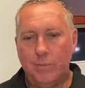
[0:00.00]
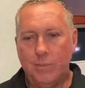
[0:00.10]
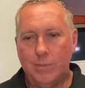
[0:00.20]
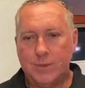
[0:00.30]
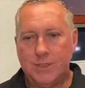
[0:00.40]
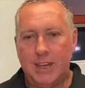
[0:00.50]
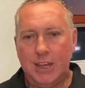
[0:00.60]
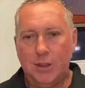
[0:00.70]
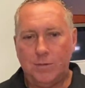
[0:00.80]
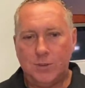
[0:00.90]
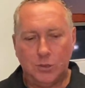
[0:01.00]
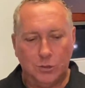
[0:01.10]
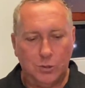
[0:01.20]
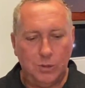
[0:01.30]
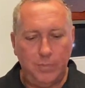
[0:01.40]
we'll start
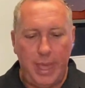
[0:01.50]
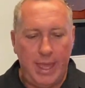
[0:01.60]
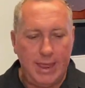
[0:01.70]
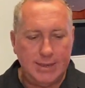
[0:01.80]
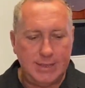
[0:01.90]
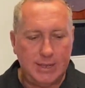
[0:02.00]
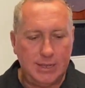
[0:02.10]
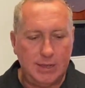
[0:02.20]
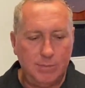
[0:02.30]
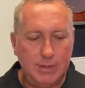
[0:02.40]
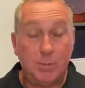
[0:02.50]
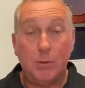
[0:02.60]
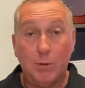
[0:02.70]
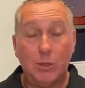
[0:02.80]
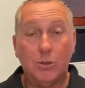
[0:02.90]
offshore, and it's
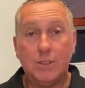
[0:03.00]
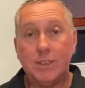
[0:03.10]
been really good.